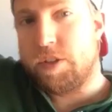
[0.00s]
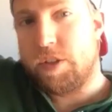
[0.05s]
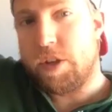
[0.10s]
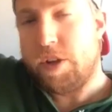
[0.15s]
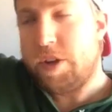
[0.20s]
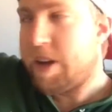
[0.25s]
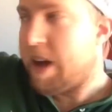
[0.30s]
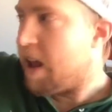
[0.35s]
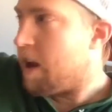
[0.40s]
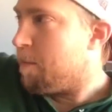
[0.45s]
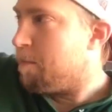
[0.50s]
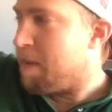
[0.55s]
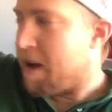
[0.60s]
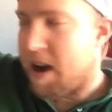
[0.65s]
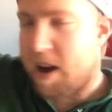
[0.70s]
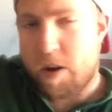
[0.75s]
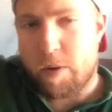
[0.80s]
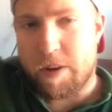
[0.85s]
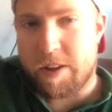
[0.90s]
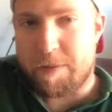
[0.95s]
You gotta
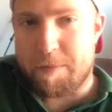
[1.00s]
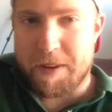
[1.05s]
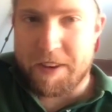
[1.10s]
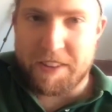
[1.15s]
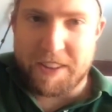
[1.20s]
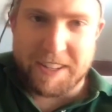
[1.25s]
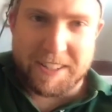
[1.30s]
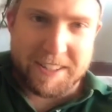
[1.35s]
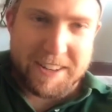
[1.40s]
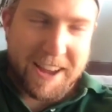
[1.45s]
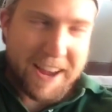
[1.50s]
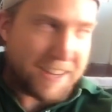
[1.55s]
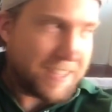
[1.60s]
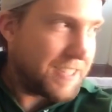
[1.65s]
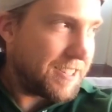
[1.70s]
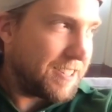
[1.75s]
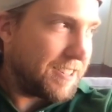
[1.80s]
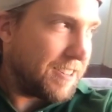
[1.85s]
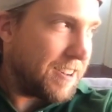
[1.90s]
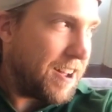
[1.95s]
bear with me these
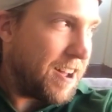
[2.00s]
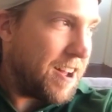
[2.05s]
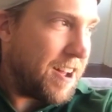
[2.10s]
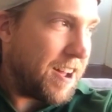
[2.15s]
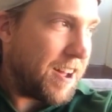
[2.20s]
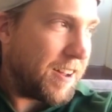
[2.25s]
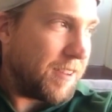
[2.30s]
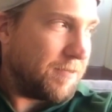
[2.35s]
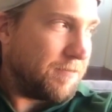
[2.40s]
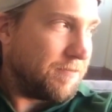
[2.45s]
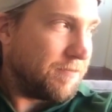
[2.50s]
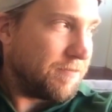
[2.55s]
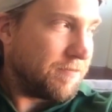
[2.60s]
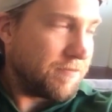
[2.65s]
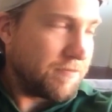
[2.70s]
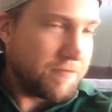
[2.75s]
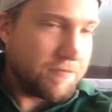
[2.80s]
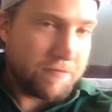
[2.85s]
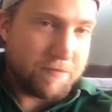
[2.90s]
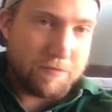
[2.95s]
next, uh,
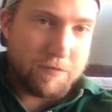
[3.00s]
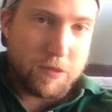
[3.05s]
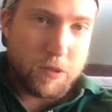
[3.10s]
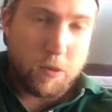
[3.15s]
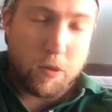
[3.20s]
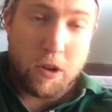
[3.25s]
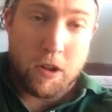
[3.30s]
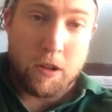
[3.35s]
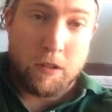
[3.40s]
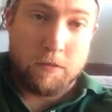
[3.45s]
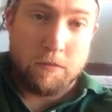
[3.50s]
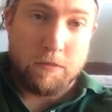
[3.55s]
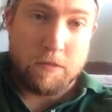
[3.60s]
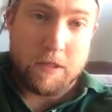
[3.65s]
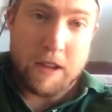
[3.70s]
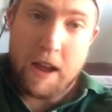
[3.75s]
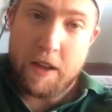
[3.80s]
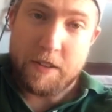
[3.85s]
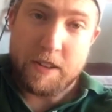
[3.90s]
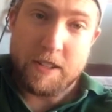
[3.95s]
well,
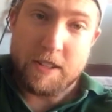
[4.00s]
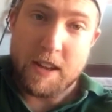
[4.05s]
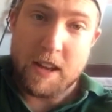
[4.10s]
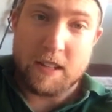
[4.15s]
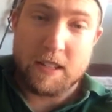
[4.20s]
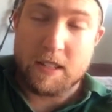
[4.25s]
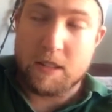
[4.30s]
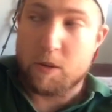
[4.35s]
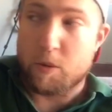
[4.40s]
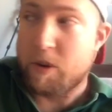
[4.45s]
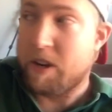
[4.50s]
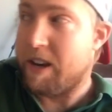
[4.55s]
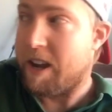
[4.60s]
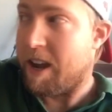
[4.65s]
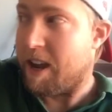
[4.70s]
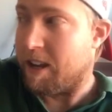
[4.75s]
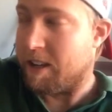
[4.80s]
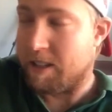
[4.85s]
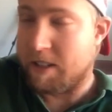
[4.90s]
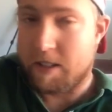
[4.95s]
now these next three
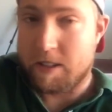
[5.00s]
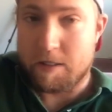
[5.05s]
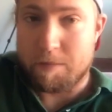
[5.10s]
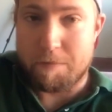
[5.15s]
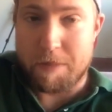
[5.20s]
days